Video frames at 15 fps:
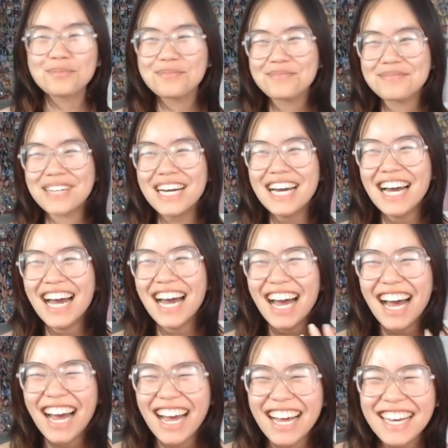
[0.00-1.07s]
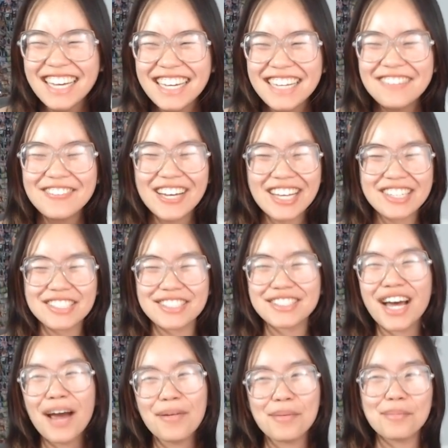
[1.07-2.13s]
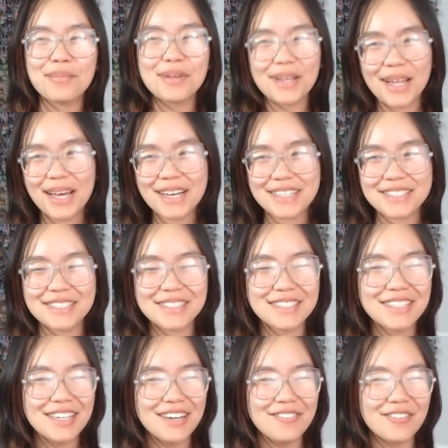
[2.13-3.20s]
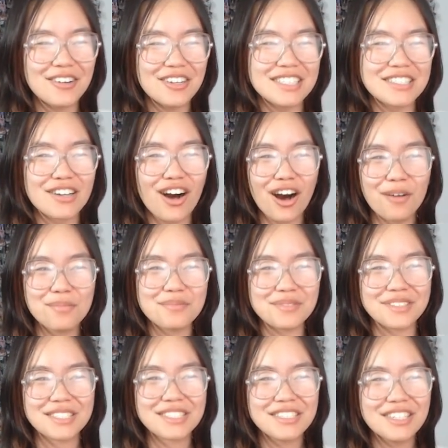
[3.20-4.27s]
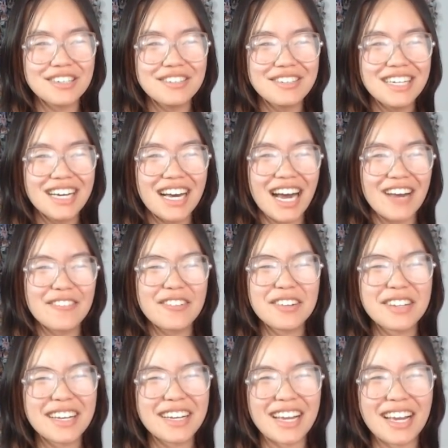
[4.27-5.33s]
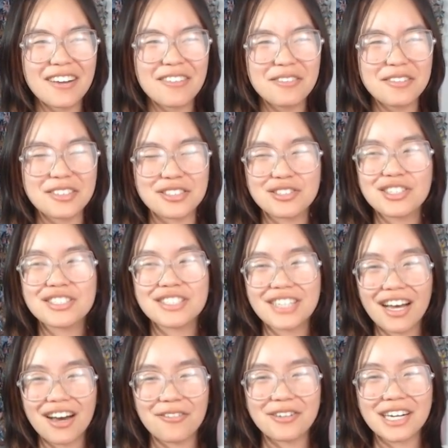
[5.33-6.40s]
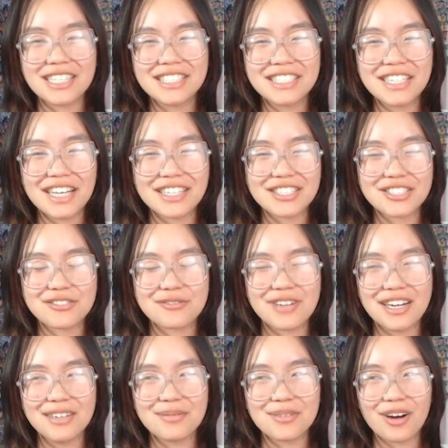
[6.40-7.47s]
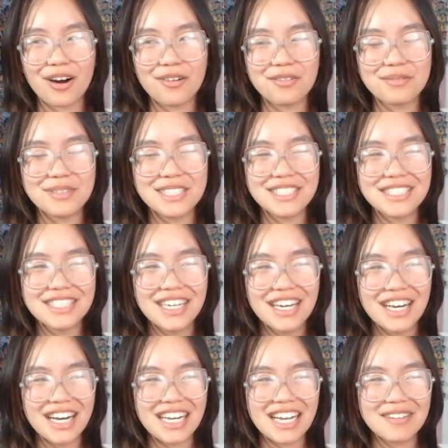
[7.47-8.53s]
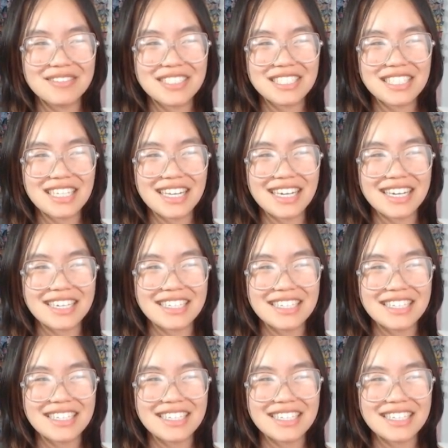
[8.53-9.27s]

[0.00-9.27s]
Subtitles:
Yeah, there's a time and place for these compliments, you know? I feel like I get really stressed out when I see like just random compliments, and I'm just like